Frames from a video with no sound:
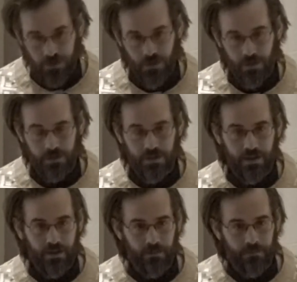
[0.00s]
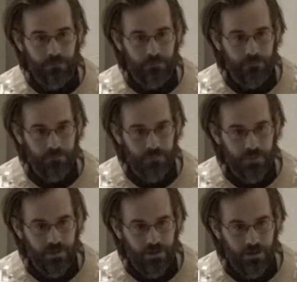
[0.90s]
turned to him
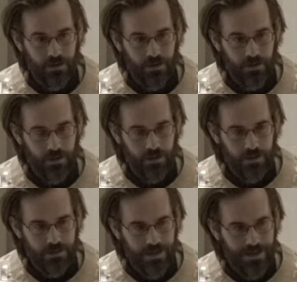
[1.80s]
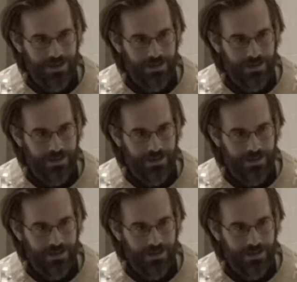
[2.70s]
and said,